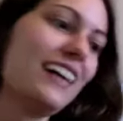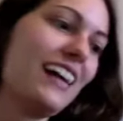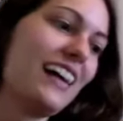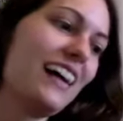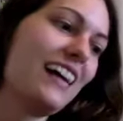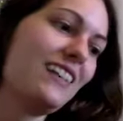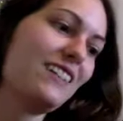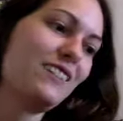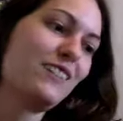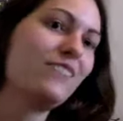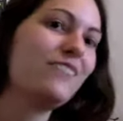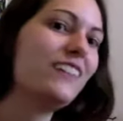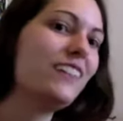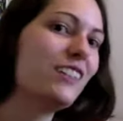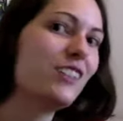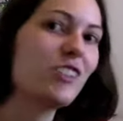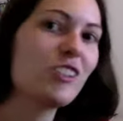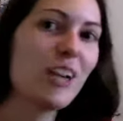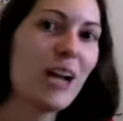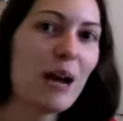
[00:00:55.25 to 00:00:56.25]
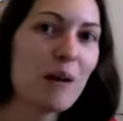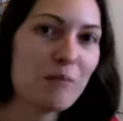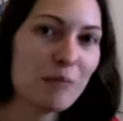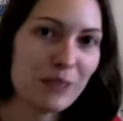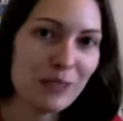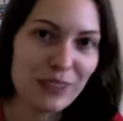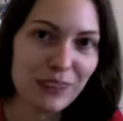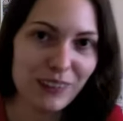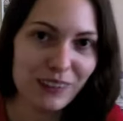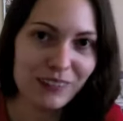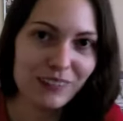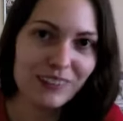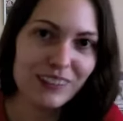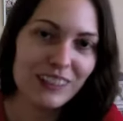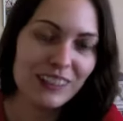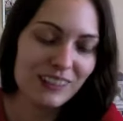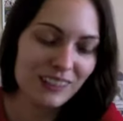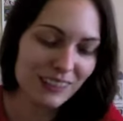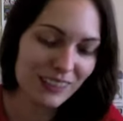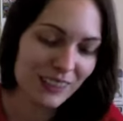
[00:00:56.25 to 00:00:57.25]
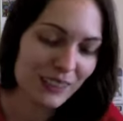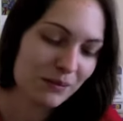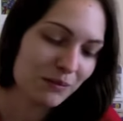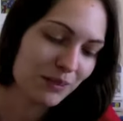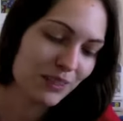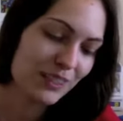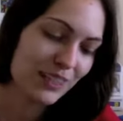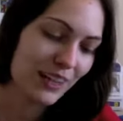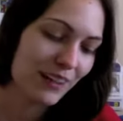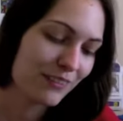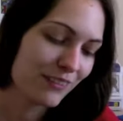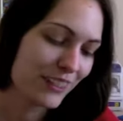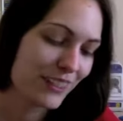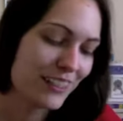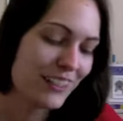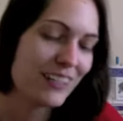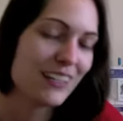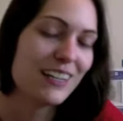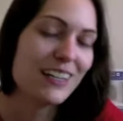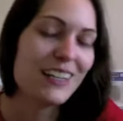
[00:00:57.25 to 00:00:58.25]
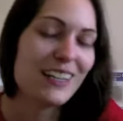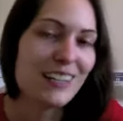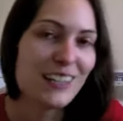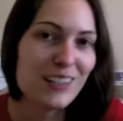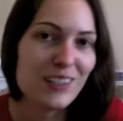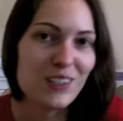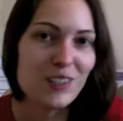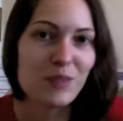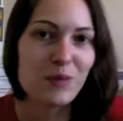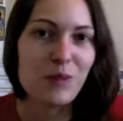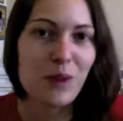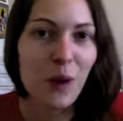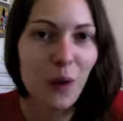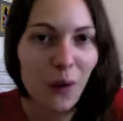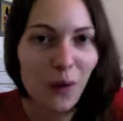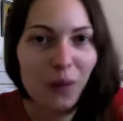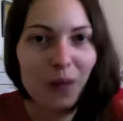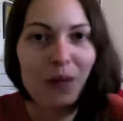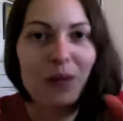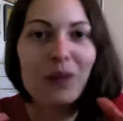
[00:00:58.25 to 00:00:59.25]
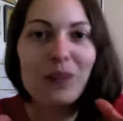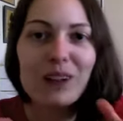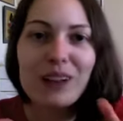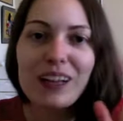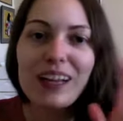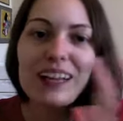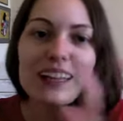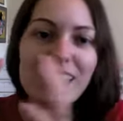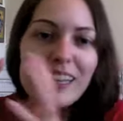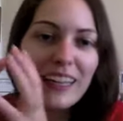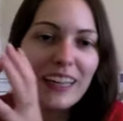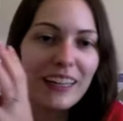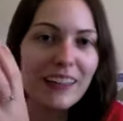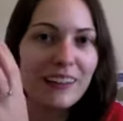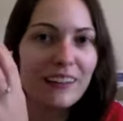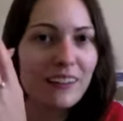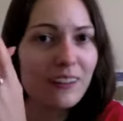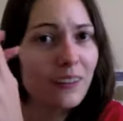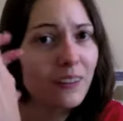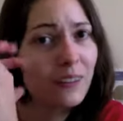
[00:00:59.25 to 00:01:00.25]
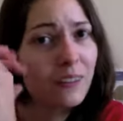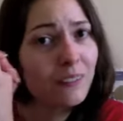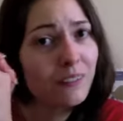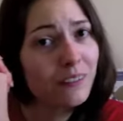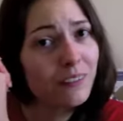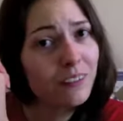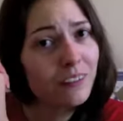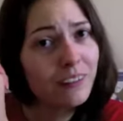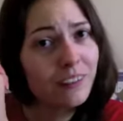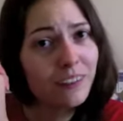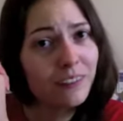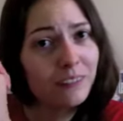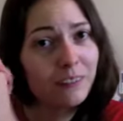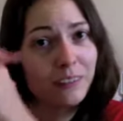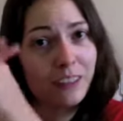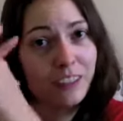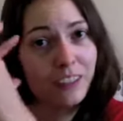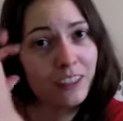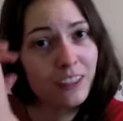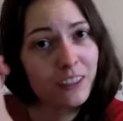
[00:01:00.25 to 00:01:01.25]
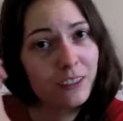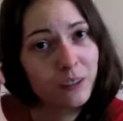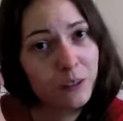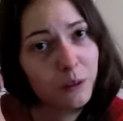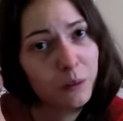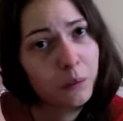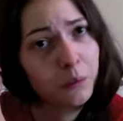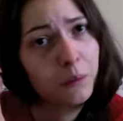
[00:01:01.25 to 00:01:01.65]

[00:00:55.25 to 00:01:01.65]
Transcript: As of this chapter, Team 7 is whole again. Like this.